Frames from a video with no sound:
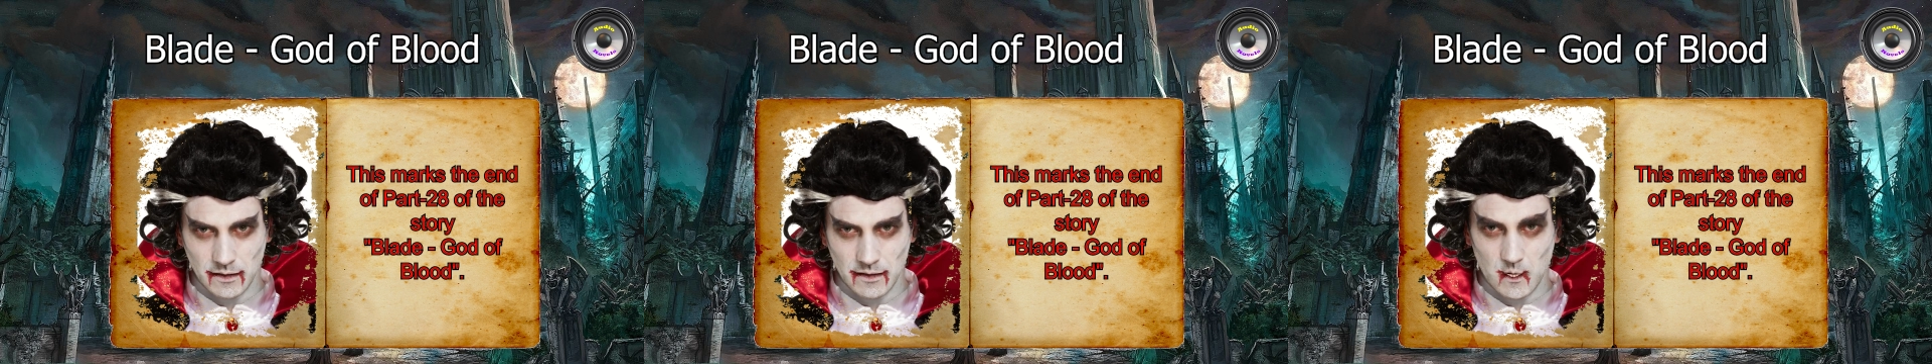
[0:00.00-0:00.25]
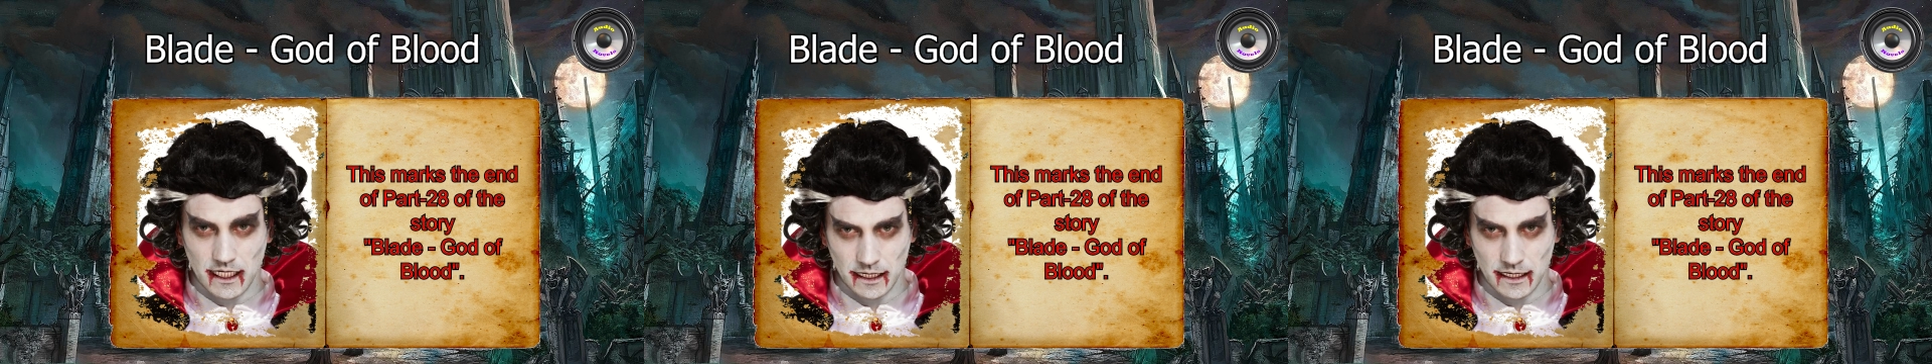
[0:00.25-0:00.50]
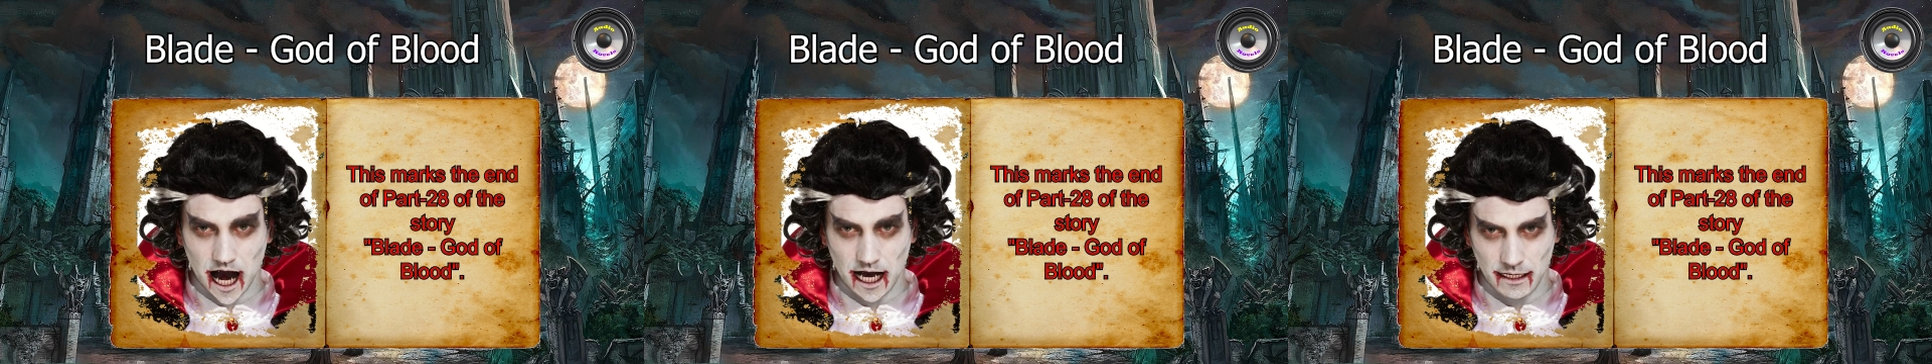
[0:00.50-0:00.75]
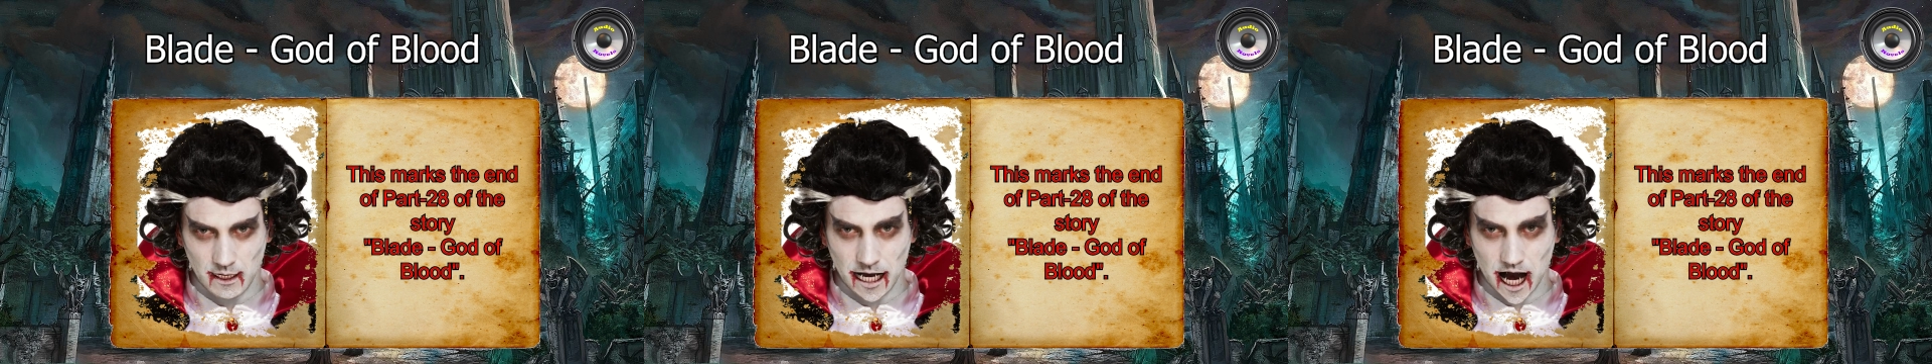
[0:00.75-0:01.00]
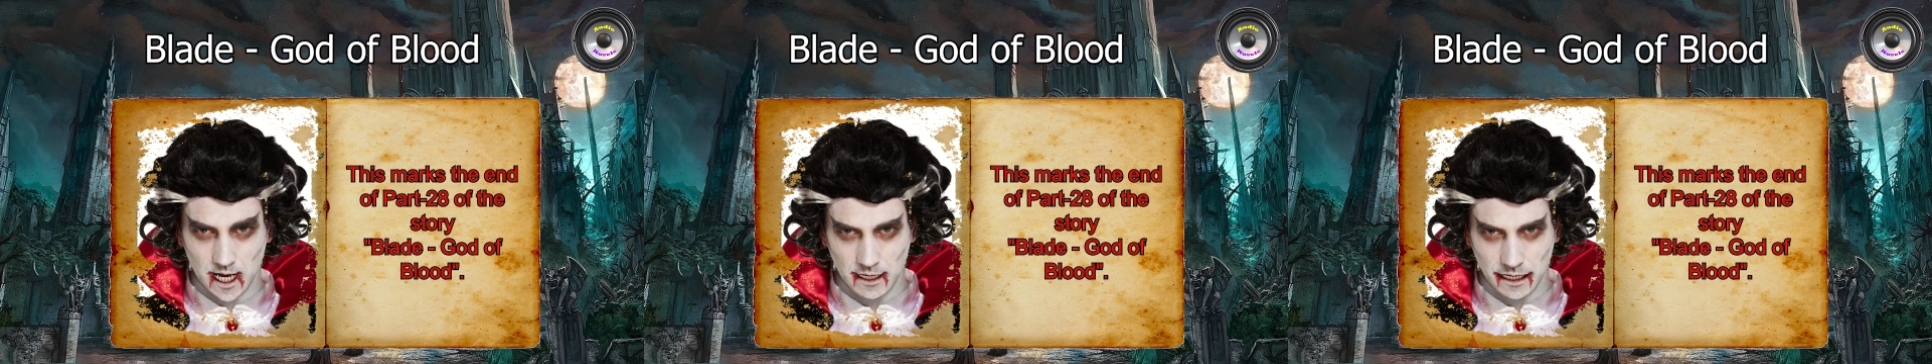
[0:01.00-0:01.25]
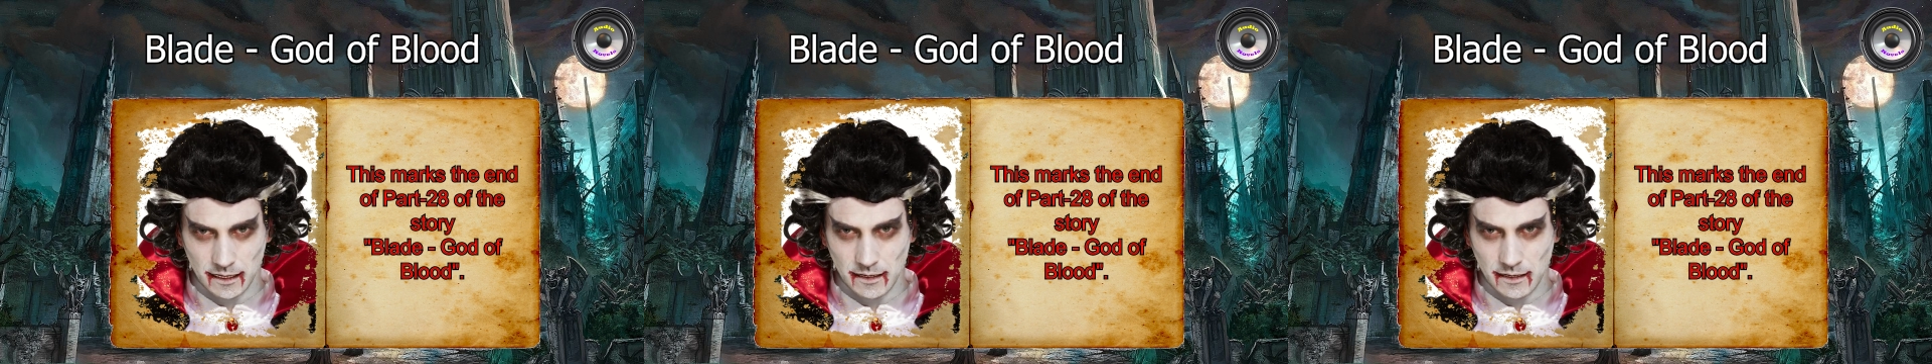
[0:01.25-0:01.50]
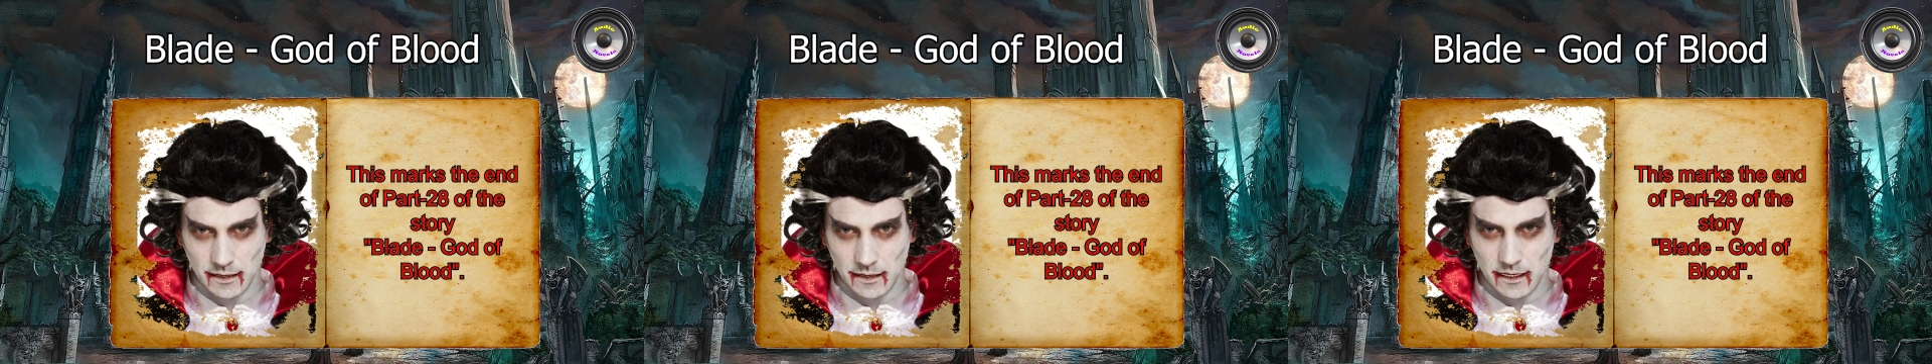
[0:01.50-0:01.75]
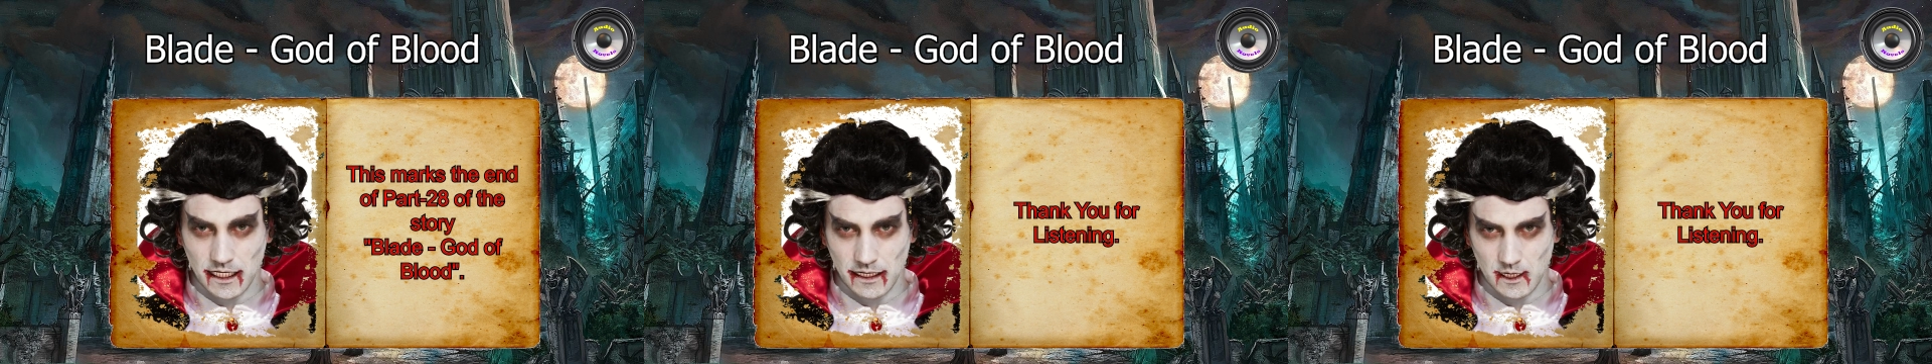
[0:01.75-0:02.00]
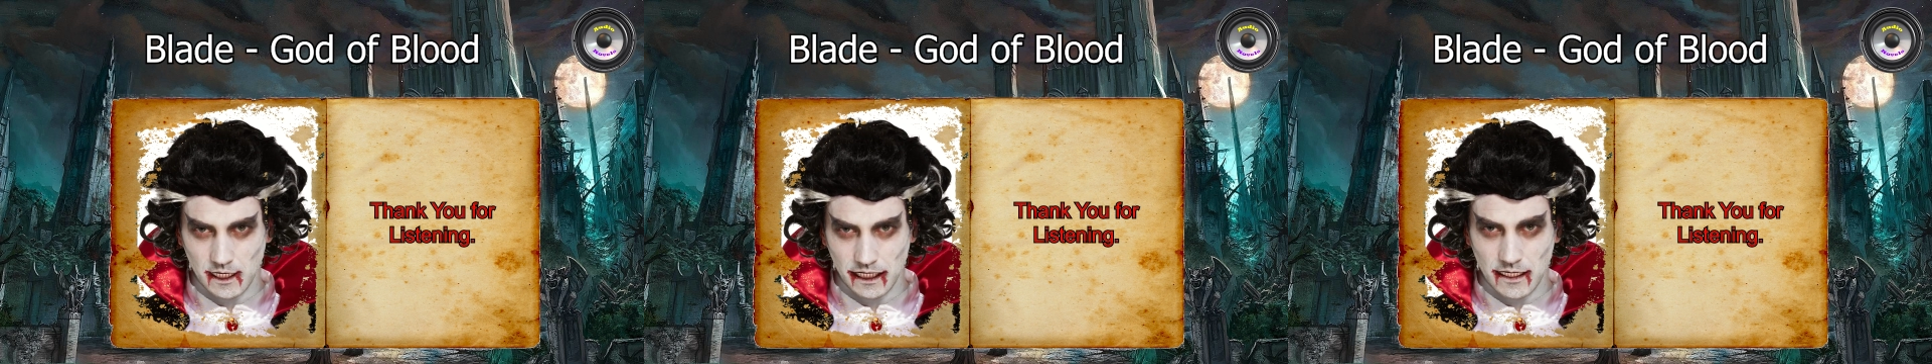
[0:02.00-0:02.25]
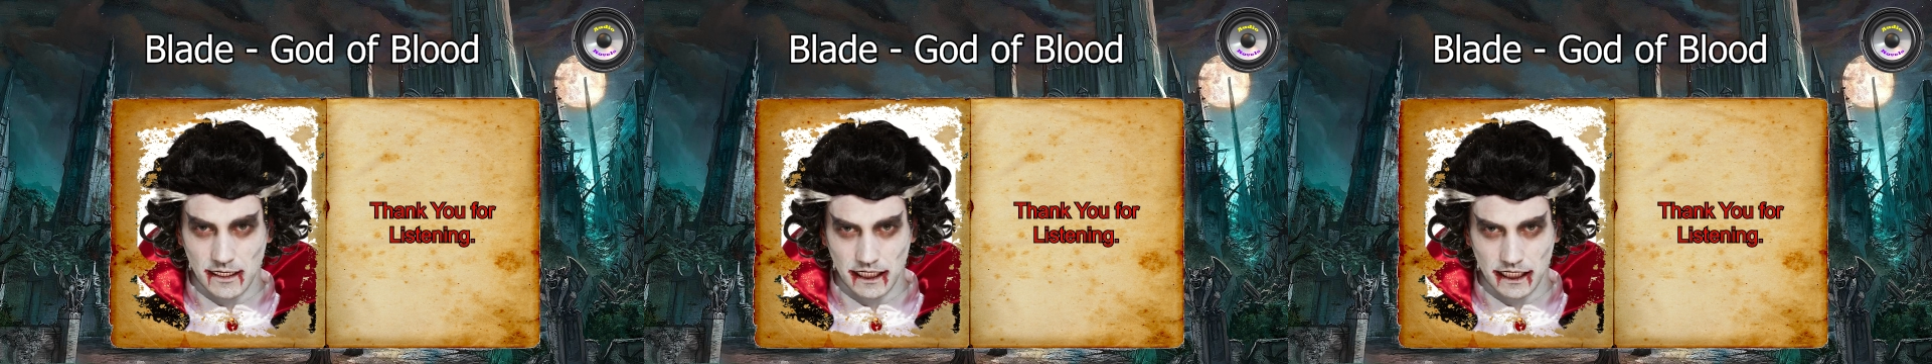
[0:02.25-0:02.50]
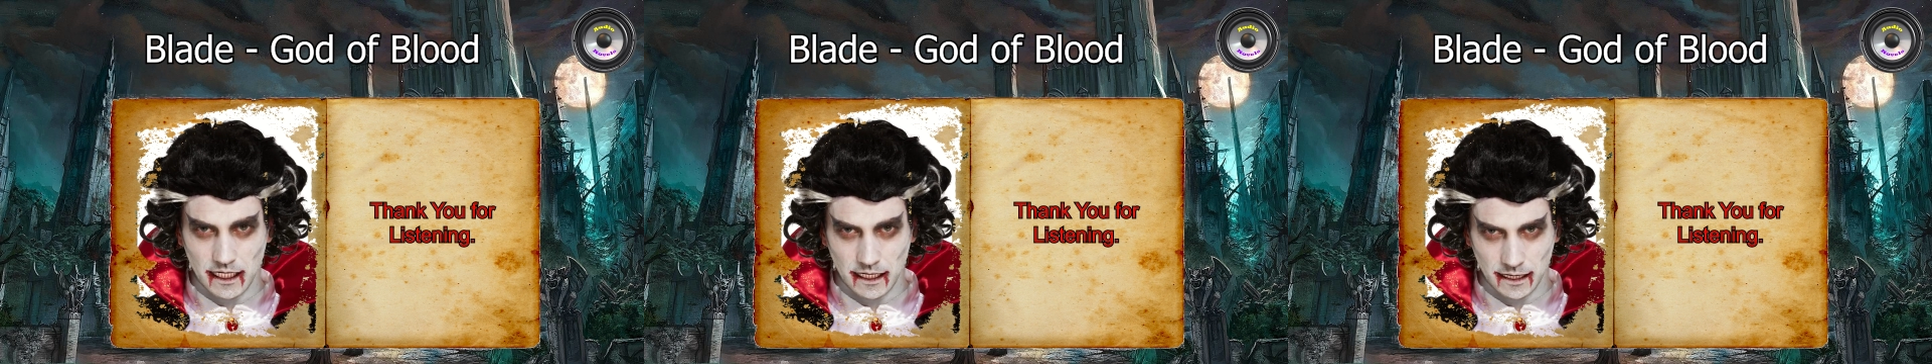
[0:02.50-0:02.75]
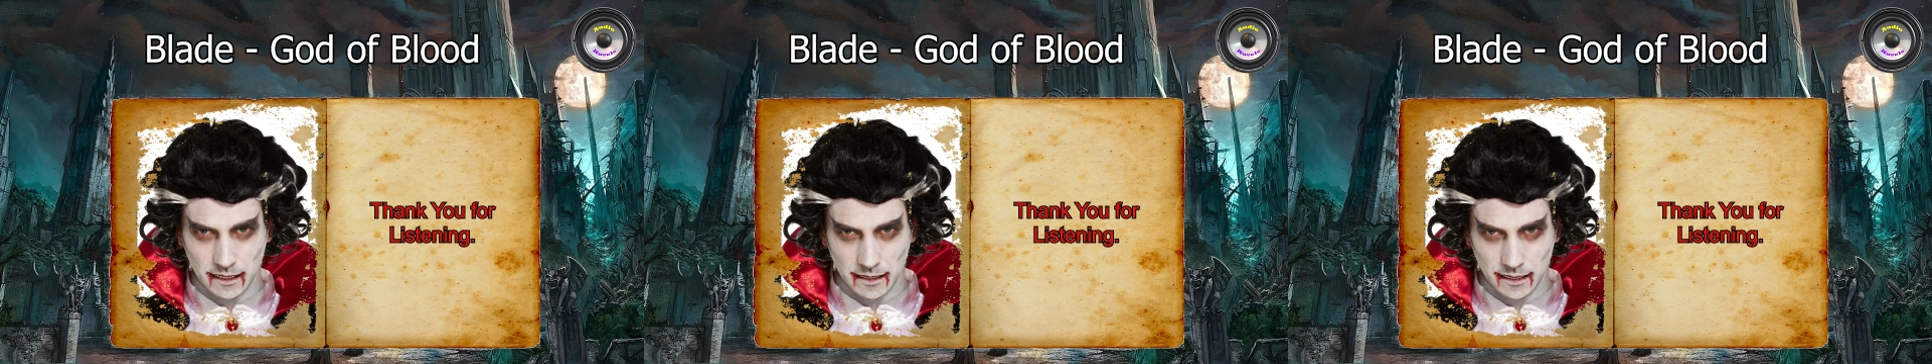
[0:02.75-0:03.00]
Blade God of Blood. Thank you for listening.